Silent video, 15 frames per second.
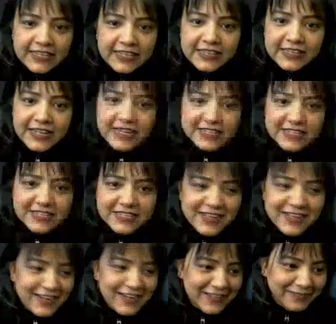That is
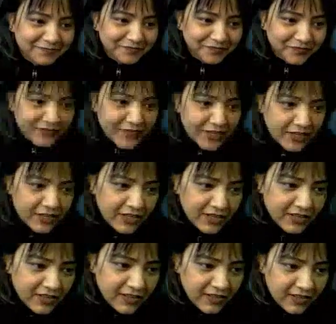anarchy.
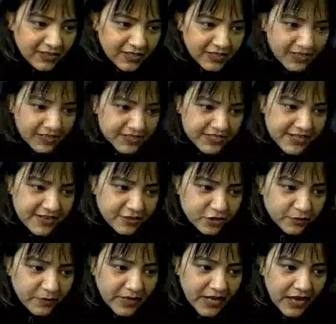Listening
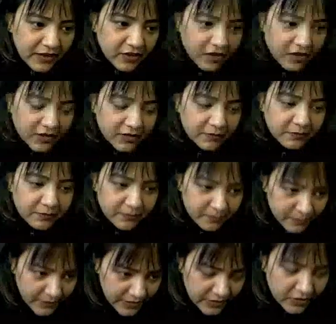to
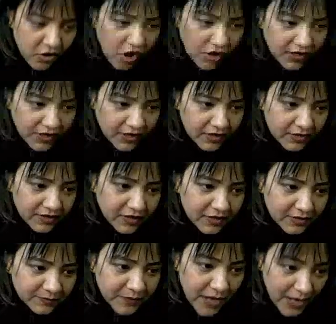melancholic
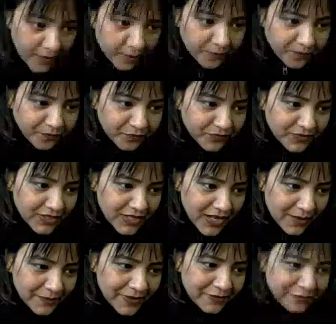hum
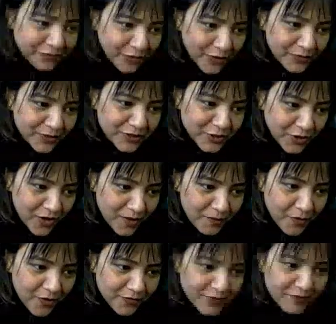coming from the
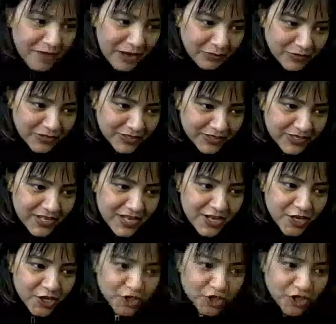top of the mountain,
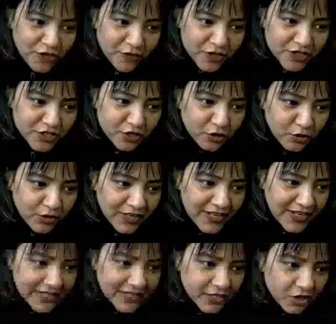she was
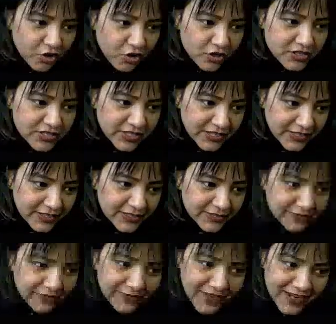slowly getting lost in
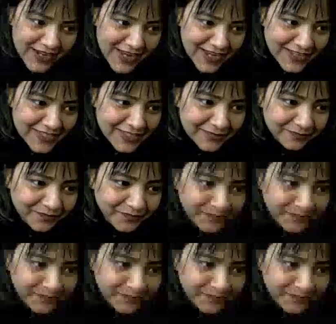it. Very nice.